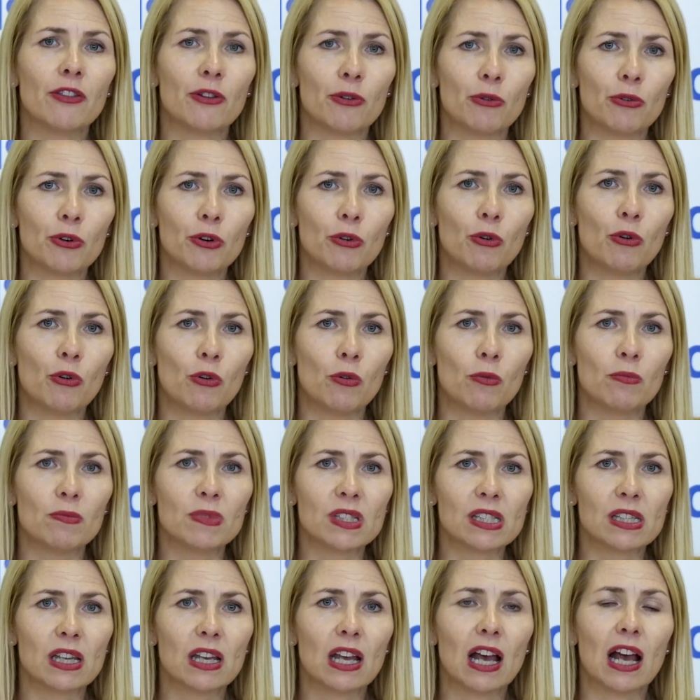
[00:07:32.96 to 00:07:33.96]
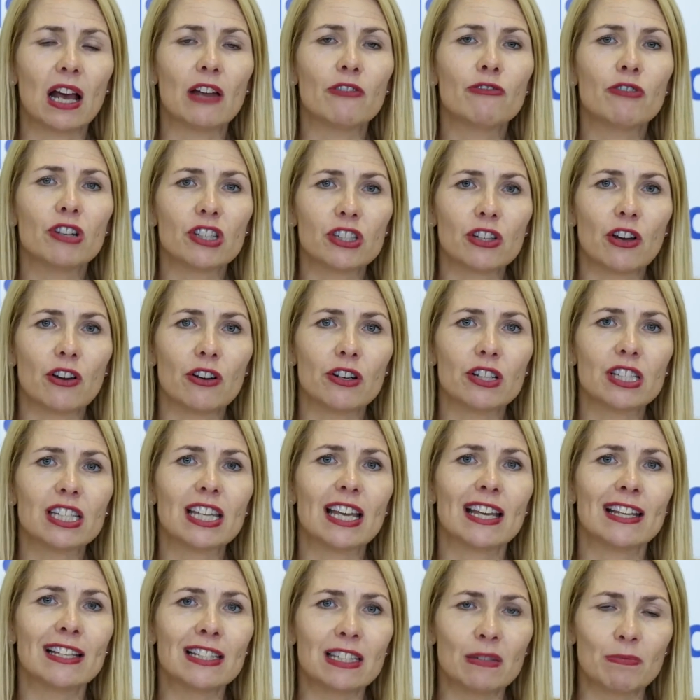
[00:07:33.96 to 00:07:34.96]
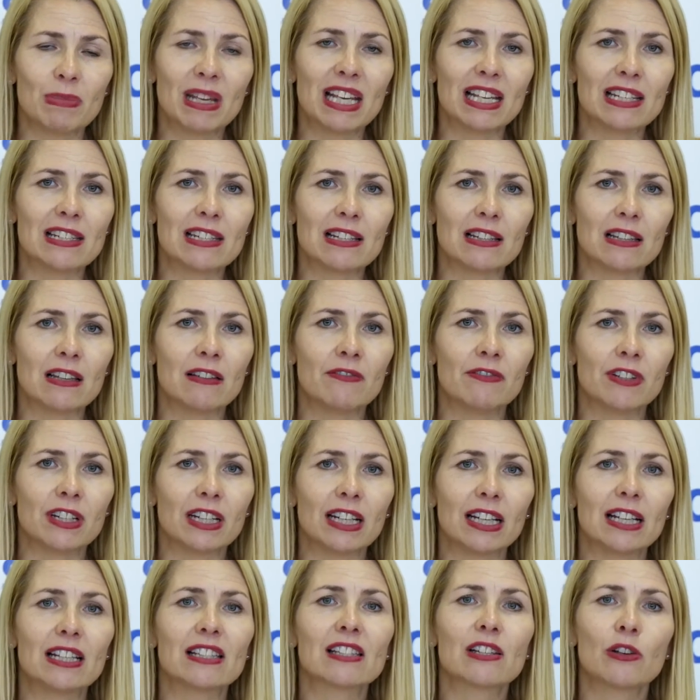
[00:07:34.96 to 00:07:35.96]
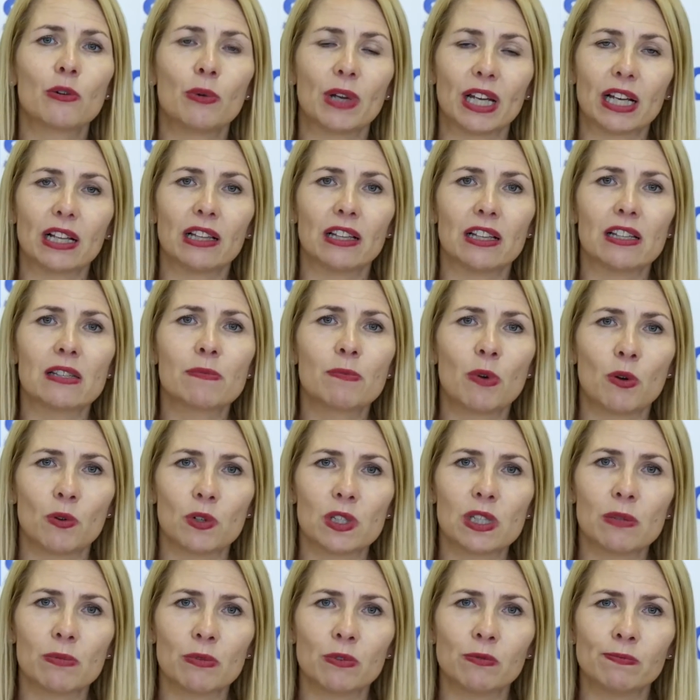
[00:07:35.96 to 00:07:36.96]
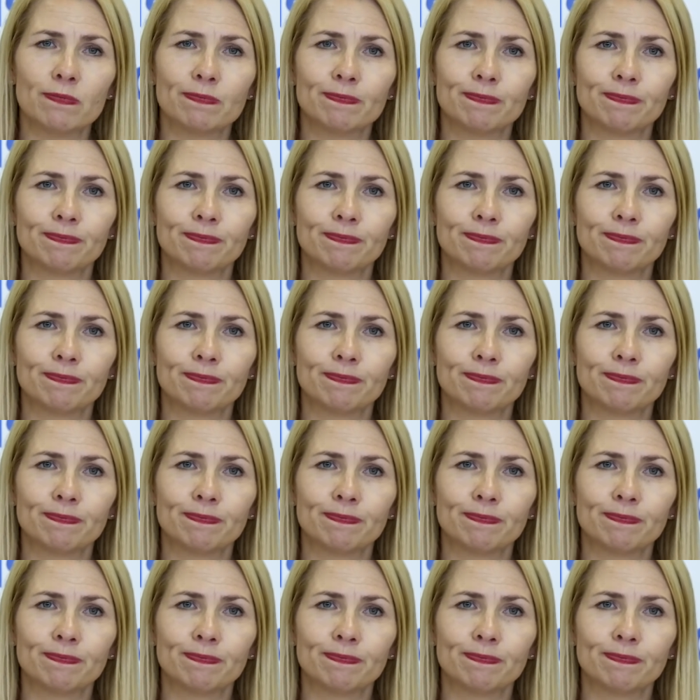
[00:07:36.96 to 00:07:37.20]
their own homes and return to independent living as quickly as possible.